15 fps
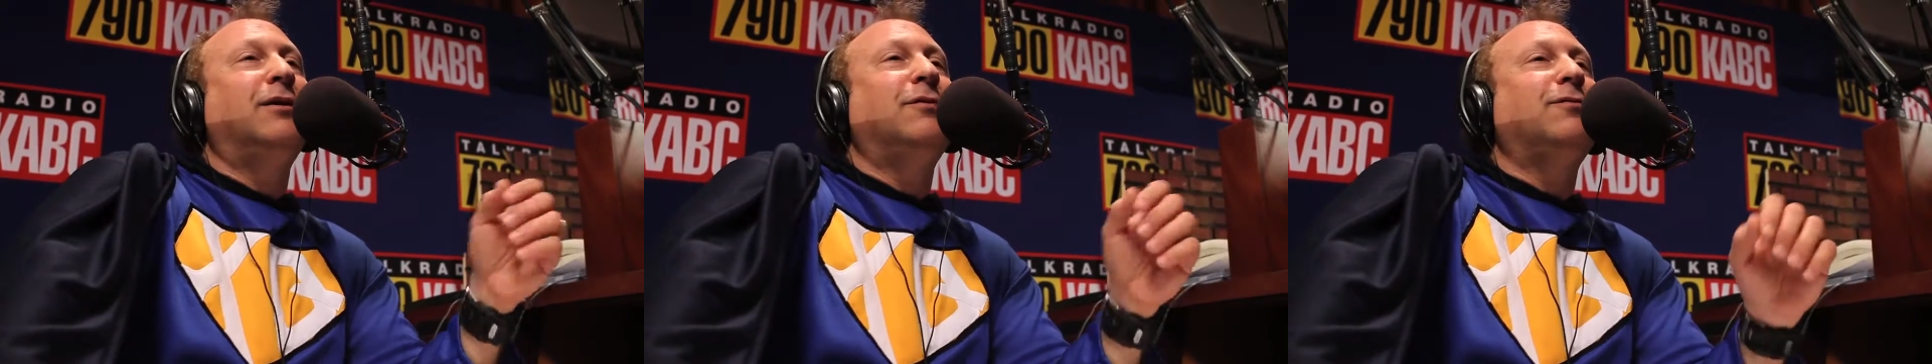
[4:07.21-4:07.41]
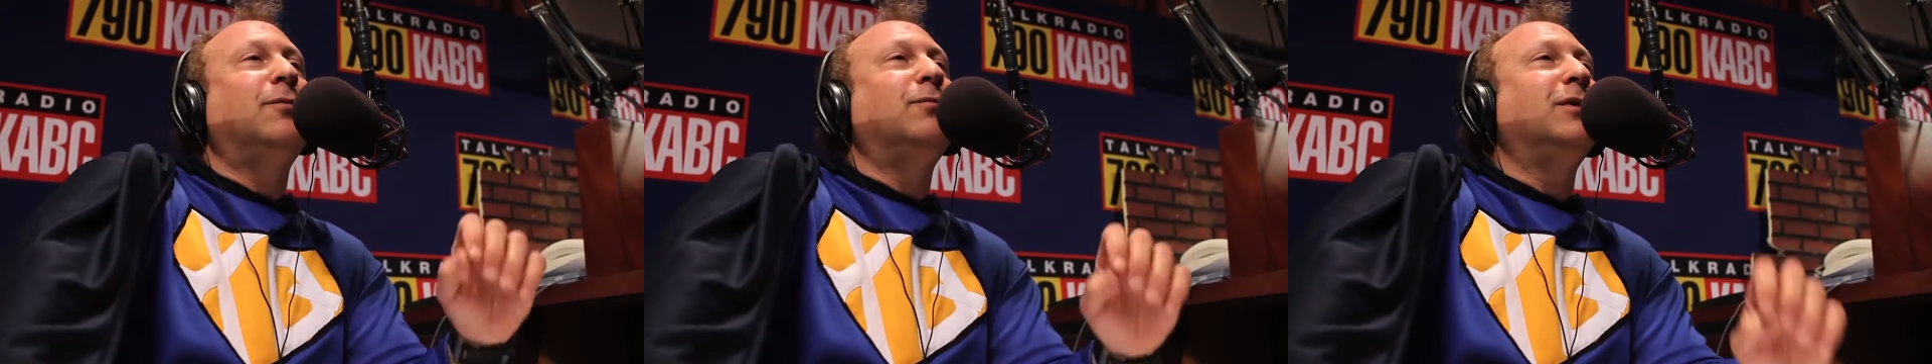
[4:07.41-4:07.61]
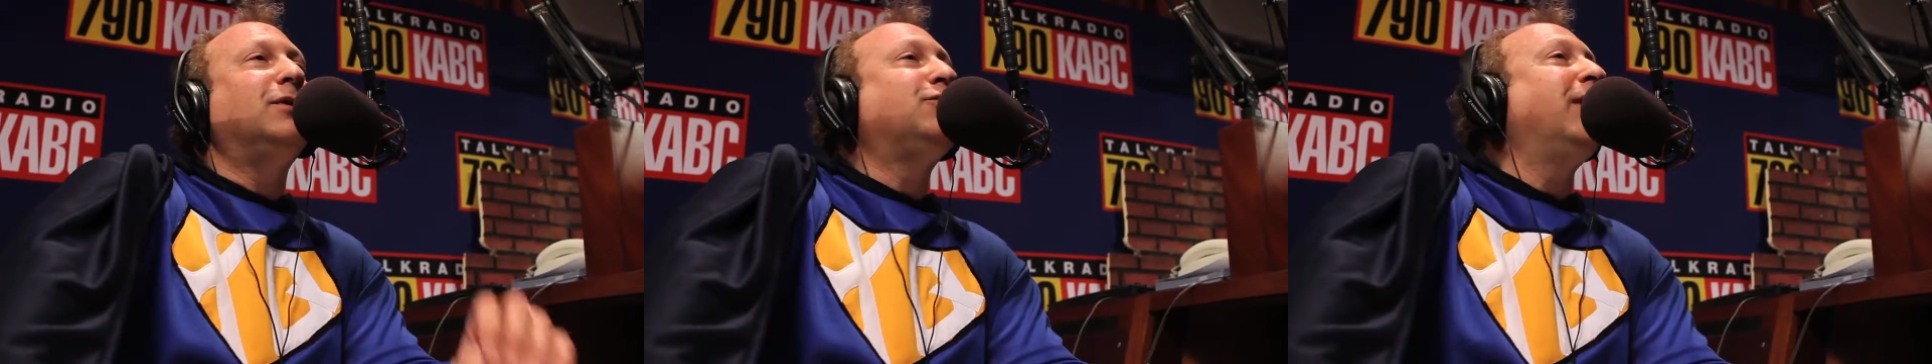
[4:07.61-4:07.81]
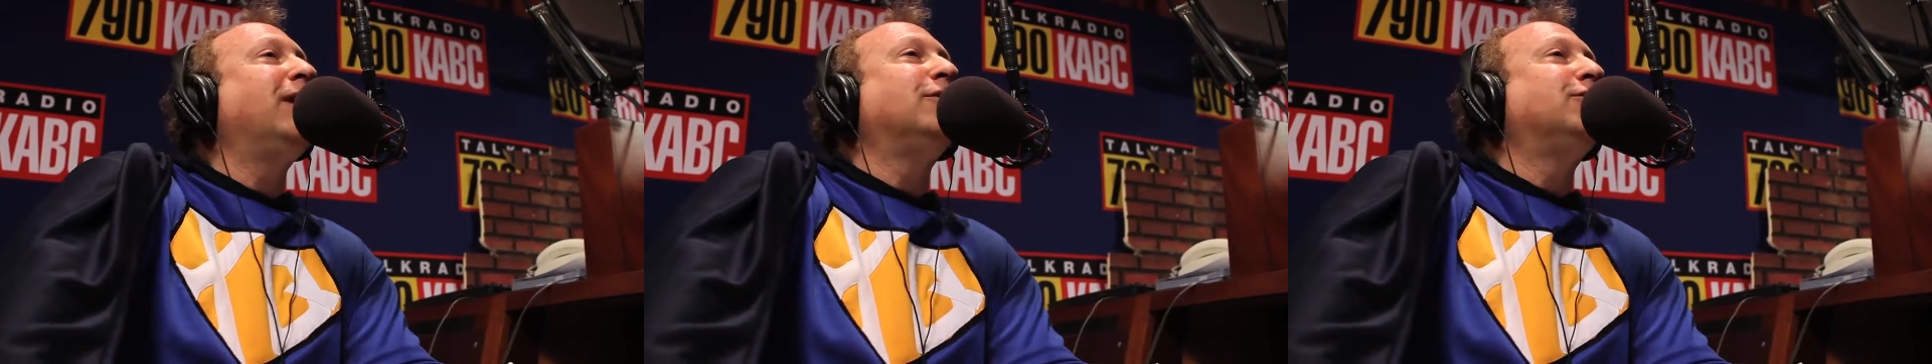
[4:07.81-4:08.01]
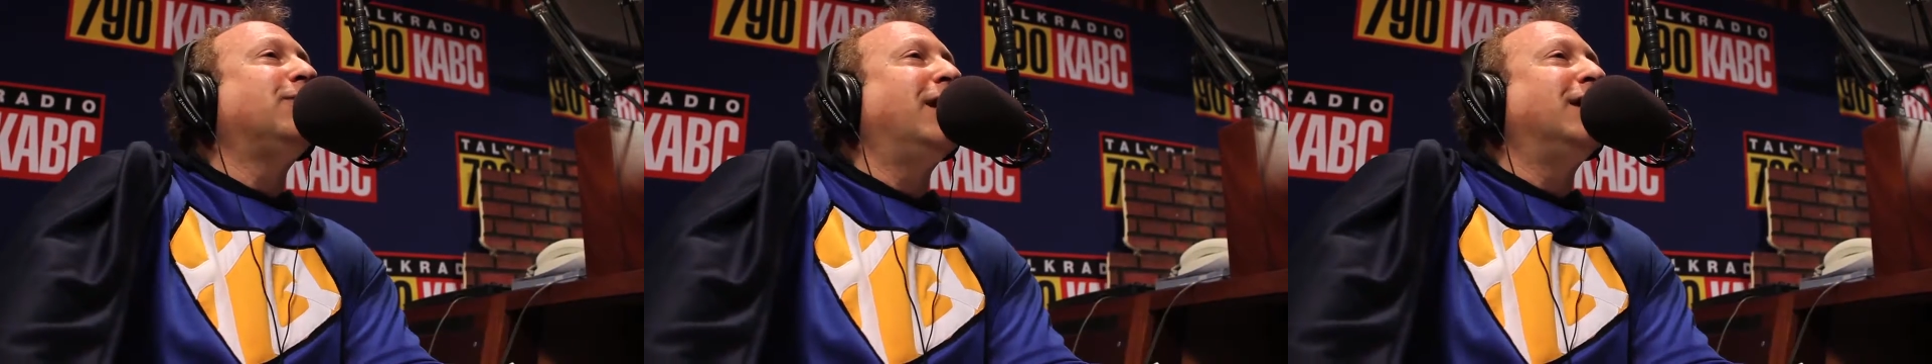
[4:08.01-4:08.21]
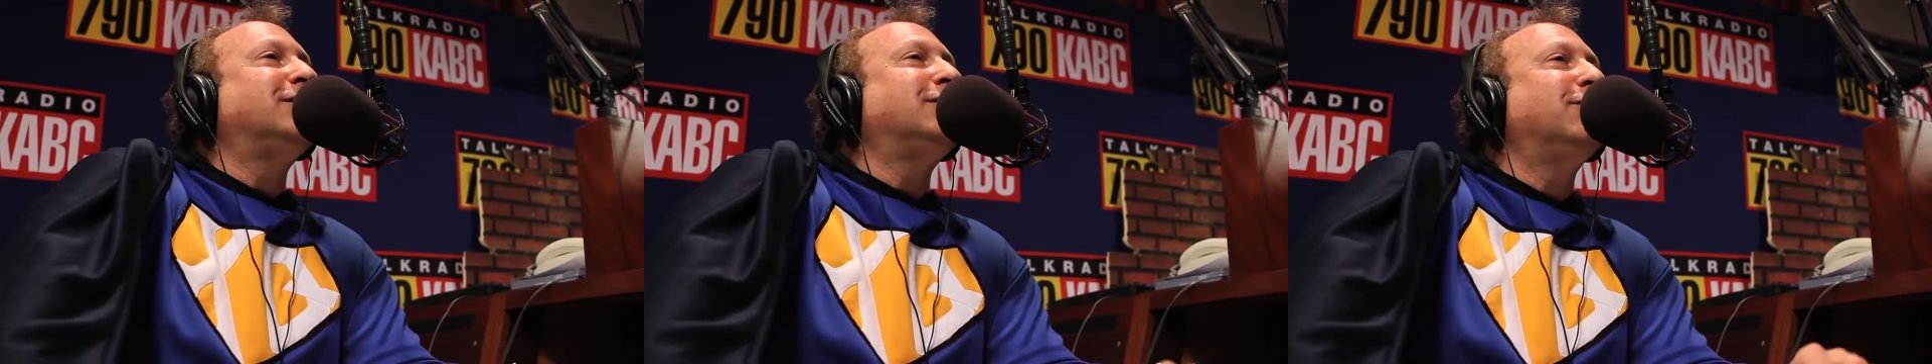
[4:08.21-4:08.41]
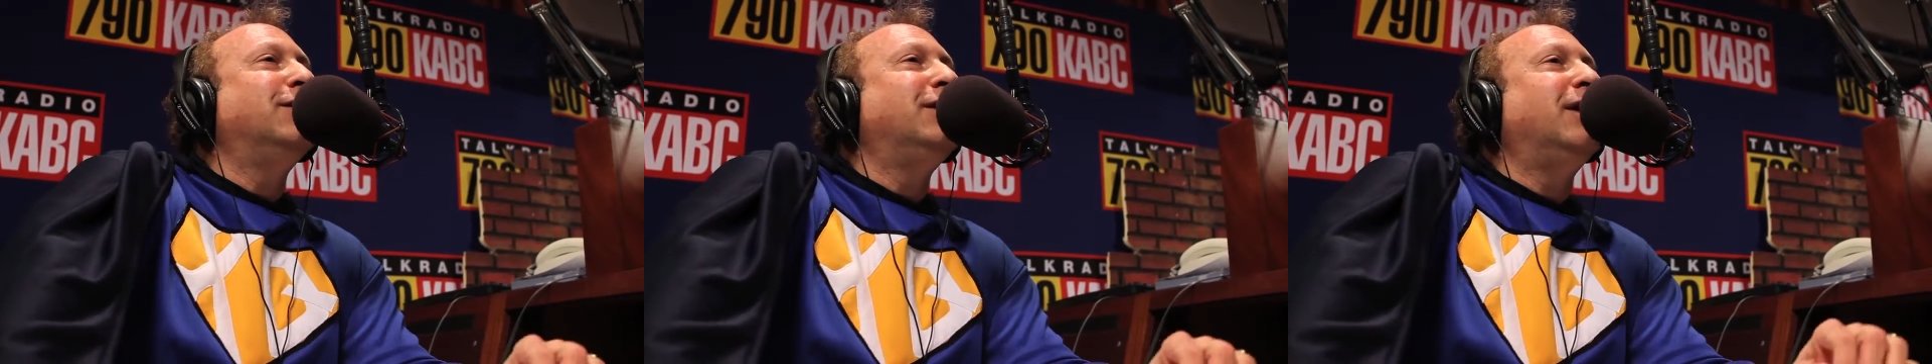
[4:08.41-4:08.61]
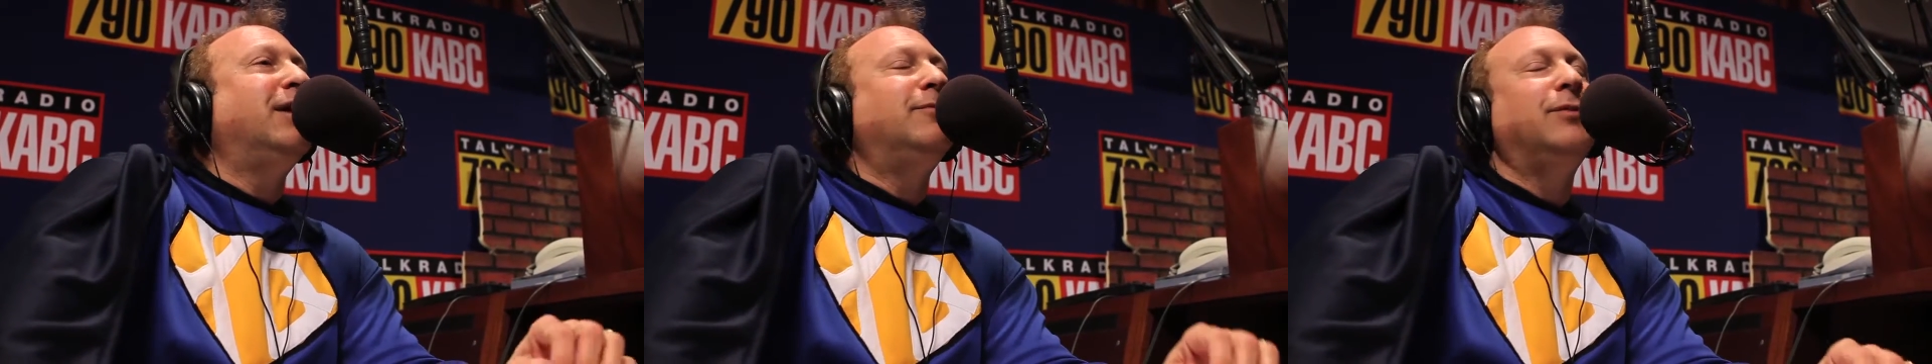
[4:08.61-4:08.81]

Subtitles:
from the trailer trash could